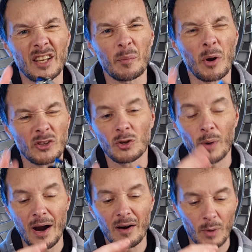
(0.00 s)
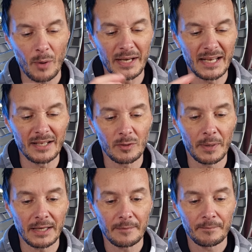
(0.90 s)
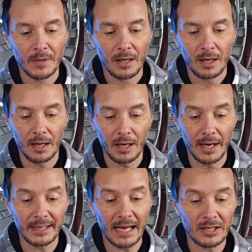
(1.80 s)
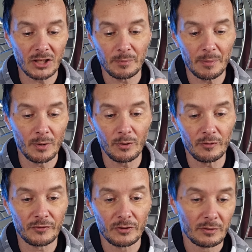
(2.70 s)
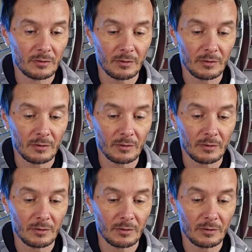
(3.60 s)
and the monitor where we need it to be. And again, it can be moved